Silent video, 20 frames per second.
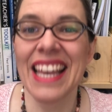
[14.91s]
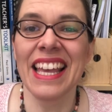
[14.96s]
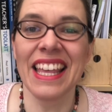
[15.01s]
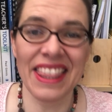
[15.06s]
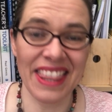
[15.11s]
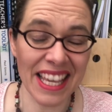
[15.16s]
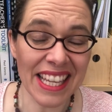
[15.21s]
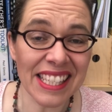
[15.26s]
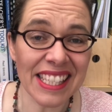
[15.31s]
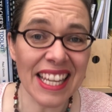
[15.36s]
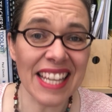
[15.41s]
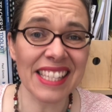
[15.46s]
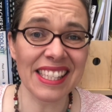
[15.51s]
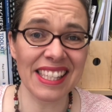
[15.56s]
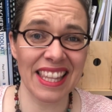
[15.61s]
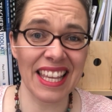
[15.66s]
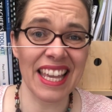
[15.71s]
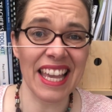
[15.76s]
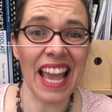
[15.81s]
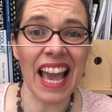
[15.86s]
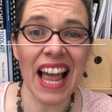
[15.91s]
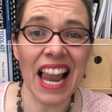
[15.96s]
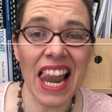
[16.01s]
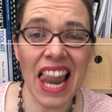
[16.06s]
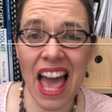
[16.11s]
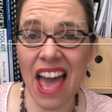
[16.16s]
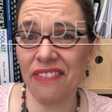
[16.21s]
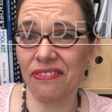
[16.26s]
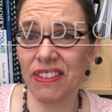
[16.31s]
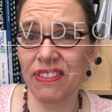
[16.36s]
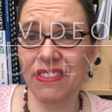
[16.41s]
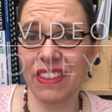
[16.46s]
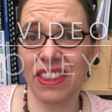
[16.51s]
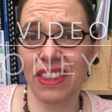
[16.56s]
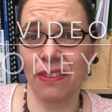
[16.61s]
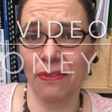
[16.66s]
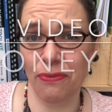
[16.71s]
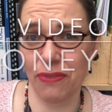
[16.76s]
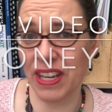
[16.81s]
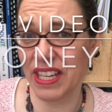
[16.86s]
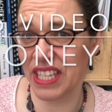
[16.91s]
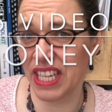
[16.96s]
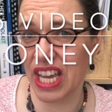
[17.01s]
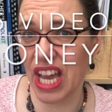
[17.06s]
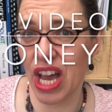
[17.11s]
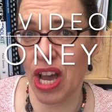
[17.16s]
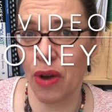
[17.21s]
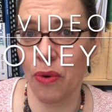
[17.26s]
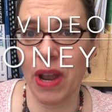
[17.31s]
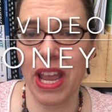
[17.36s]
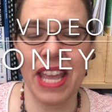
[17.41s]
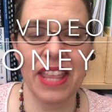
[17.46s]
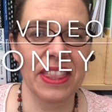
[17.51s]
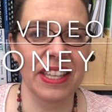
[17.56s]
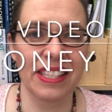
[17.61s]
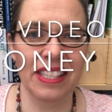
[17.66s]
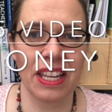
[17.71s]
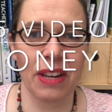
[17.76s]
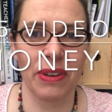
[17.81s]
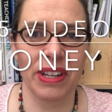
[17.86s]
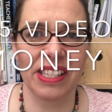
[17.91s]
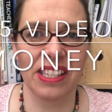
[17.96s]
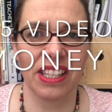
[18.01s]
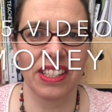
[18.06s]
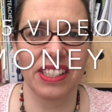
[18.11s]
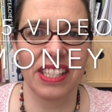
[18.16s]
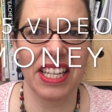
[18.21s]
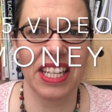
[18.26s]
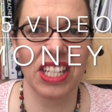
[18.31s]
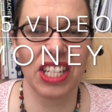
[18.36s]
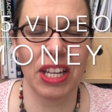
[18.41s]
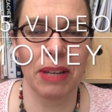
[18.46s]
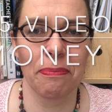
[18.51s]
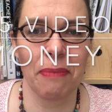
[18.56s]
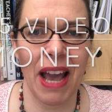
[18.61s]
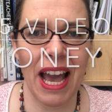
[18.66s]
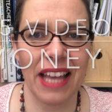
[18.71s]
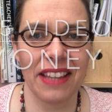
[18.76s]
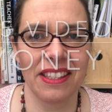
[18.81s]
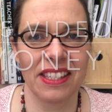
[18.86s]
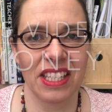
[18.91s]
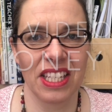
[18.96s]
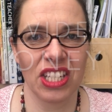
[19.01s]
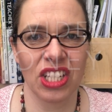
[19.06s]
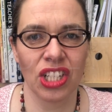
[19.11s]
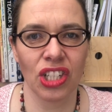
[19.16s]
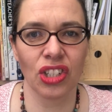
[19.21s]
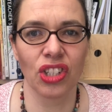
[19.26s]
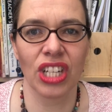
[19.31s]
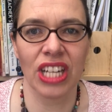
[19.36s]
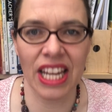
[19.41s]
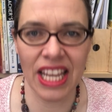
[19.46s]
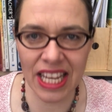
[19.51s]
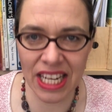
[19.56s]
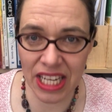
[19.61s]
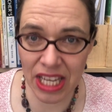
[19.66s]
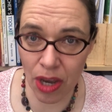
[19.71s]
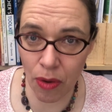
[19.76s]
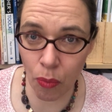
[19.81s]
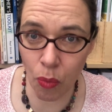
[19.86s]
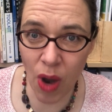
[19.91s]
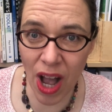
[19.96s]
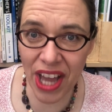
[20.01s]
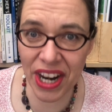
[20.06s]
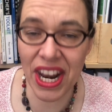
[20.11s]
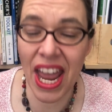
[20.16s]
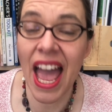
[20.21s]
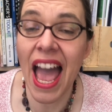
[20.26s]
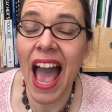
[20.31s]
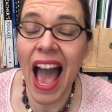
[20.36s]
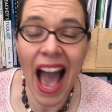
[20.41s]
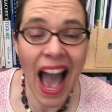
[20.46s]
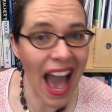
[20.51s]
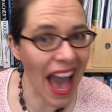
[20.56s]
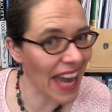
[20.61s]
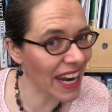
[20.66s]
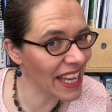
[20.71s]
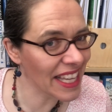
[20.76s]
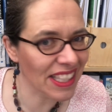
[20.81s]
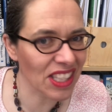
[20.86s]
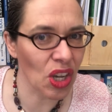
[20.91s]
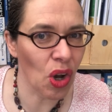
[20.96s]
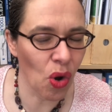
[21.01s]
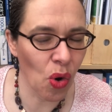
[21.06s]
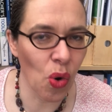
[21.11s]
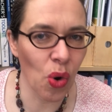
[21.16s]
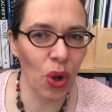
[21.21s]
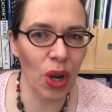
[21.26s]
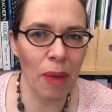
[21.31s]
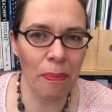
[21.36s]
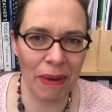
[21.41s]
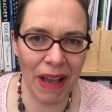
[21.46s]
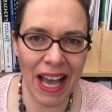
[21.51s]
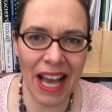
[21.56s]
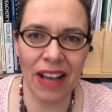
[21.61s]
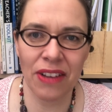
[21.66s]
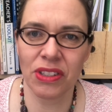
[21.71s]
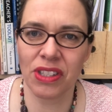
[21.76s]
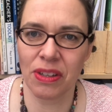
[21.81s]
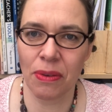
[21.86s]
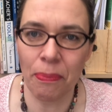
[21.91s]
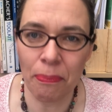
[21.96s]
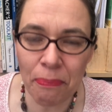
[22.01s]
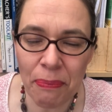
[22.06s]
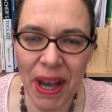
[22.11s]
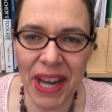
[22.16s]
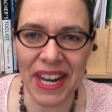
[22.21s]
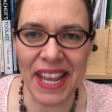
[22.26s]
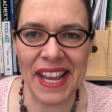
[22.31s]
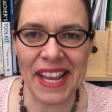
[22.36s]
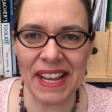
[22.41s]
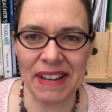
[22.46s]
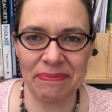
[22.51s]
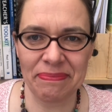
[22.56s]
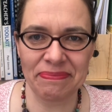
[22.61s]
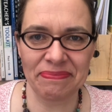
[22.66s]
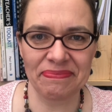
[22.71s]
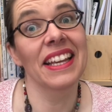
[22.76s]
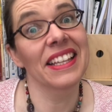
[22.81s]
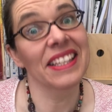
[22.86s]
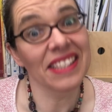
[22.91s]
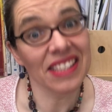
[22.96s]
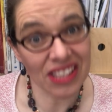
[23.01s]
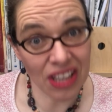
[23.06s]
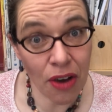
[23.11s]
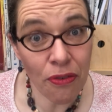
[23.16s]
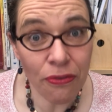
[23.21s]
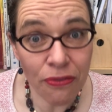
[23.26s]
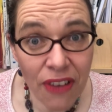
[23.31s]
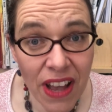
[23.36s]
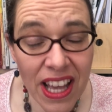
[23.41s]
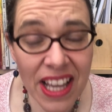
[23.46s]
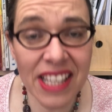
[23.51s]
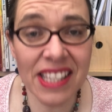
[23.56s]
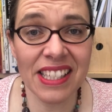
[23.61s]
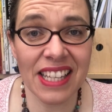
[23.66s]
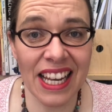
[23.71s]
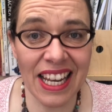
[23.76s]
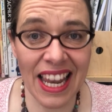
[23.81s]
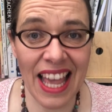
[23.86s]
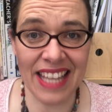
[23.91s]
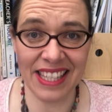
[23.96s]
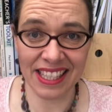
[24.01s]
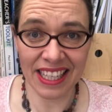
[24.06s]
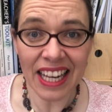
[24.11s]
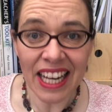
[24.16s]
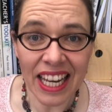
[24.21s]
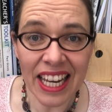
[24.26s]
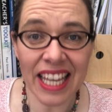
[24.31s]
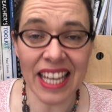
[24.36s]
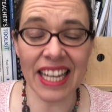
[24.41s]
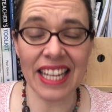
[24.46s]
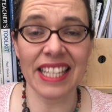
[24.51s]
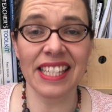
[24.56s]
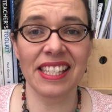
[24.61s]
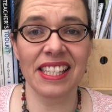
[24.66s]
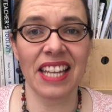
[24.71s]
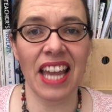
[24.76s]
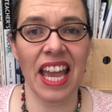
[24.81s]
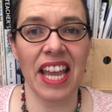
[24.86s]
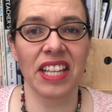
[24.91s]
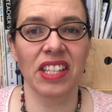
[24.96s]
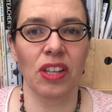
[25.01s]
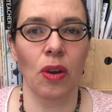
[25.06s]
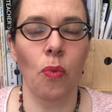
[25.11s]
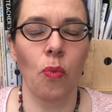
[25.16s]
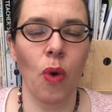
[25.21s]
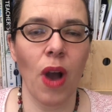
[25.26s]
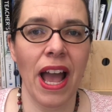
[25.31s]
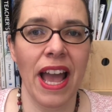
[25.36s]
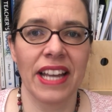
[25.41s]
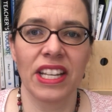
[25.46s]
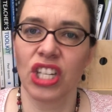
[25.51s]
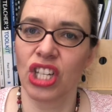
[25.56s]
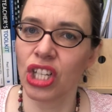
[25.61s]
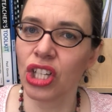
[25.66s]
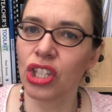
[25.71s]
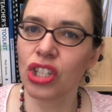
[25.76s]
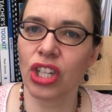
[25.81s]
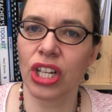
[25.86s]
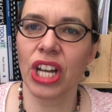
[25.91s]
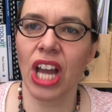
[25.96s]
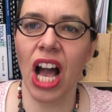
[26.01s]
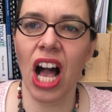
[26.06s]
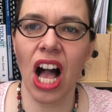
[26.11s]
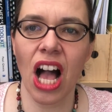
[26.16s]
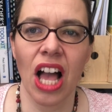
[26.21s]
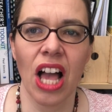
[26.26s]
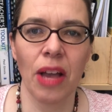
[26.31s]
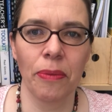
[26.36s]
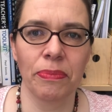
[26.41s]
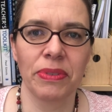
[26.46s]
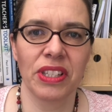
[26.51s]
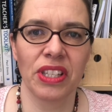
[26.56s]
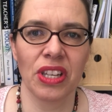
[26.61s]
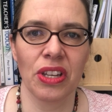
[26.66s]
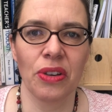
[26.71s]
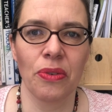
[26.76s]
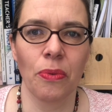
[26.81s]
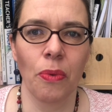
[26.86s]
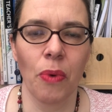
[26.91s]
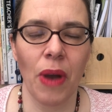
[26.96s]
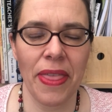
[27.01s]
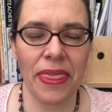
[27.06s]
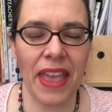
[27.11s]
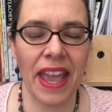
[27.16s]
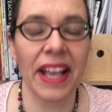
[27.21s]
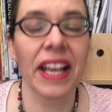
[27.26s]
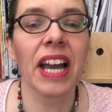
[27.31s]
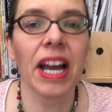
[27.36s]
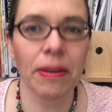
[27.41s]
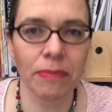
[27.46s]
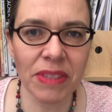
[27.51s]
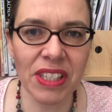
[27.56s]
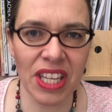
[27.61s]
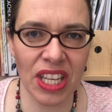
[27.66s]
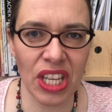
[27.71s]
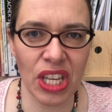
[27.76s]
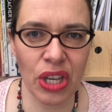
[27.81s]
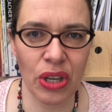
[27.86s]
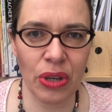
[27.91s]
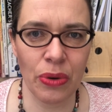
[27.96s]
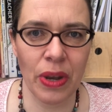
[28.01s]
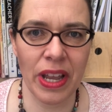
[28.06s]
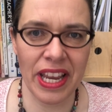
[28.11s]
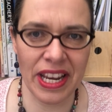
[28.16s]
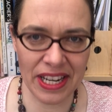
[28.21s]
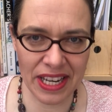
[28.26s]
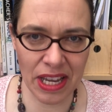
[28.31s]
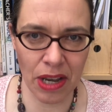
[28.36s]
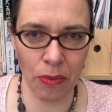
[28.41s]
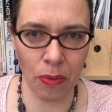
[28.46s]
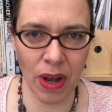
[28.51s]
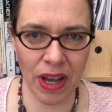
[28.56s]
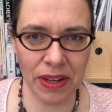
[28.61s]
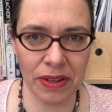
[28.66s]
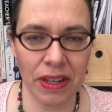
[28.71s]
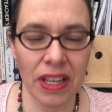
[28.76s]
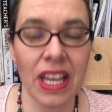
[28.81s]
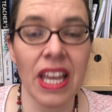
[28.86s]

This is the 11th video in the series on teaching maths to children in Year 1, and it's all about money. So first, let's clearly state where children are up to when they come to you in Year 1.